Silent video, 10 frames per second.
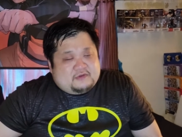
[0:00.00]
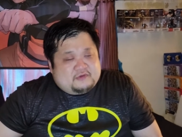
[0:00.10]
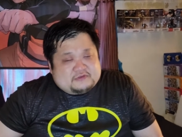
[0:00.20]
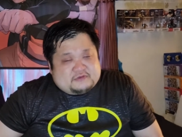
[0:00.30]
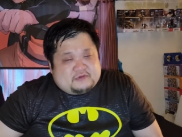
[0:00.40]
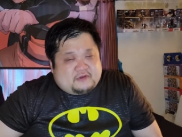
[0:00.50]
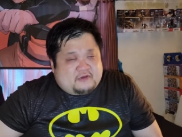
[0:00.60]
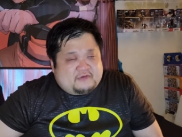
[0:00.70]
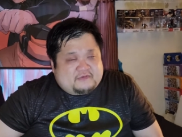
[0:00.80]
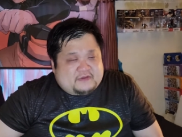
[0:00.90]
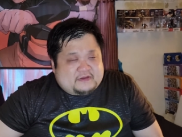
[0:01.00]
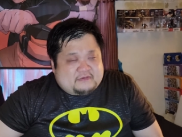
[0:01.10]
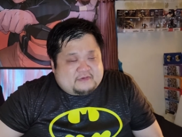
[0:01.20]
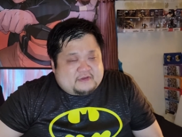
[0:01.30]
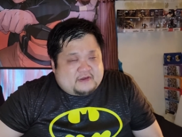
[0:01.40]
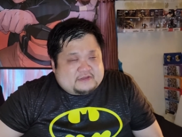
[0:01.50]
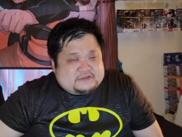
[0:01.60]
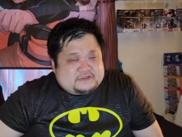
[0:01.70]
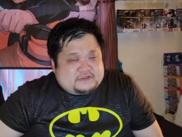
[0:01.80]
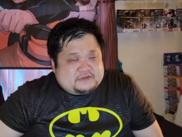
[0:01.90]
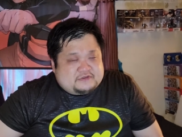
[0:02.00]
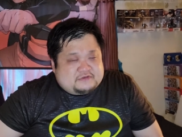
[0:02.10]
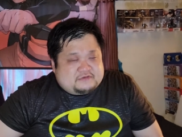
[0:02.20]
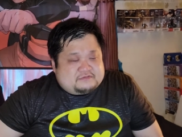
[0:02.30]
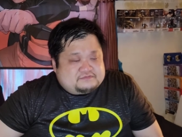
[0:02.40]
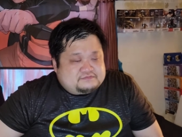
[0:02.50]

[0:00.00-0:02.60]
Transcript: who's a real orphan in regards to,